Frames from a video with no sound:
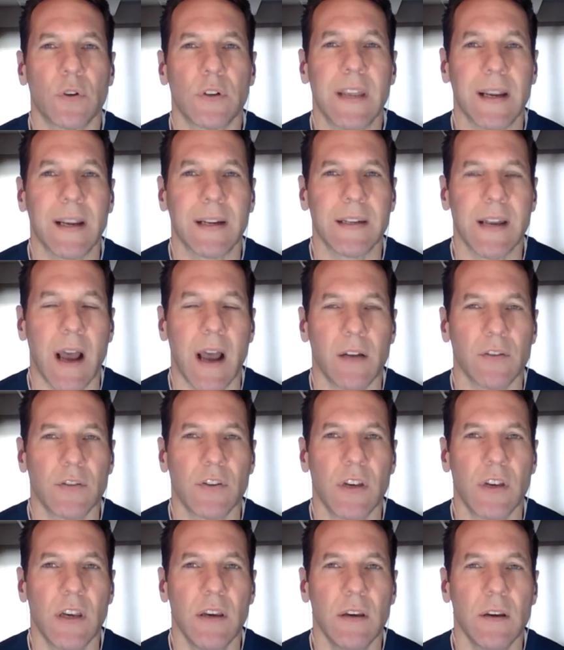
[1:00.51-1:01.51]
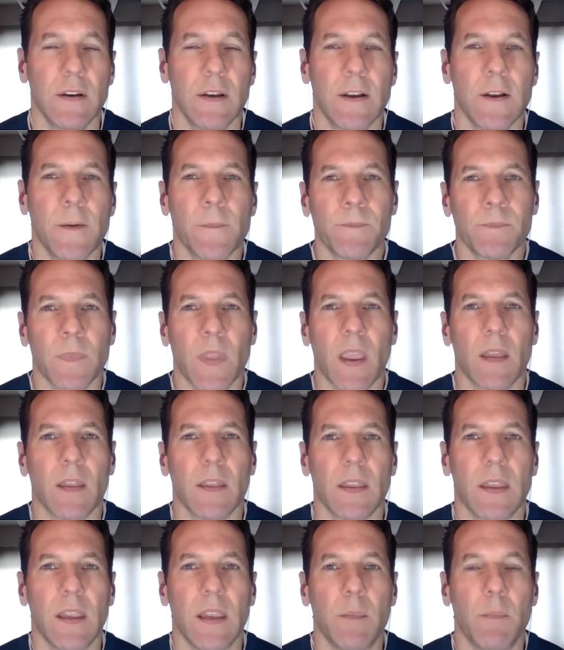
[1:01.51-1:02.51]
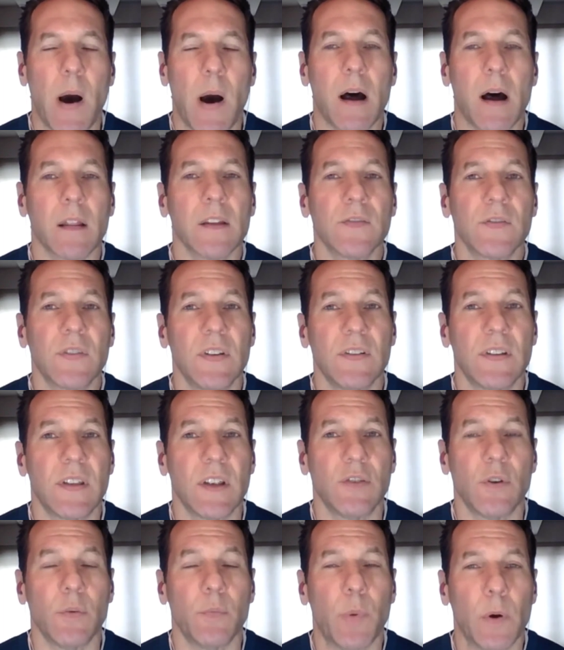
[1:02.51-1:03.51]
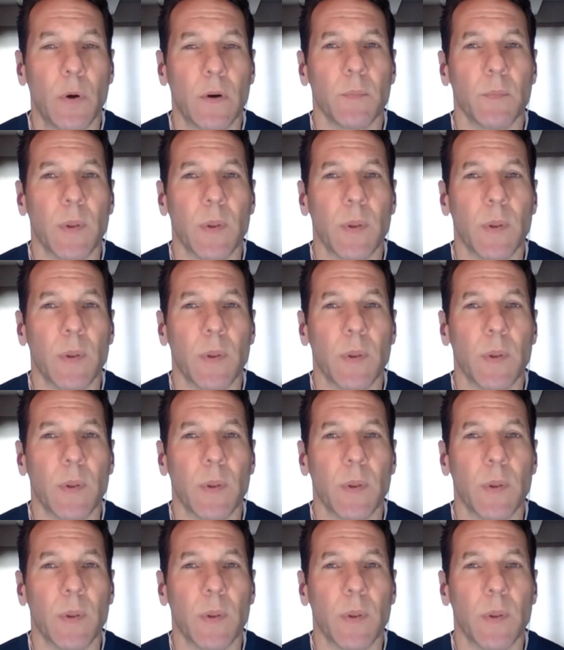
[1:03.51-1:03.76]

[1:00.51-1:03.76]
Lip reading: technology, the policies that you put in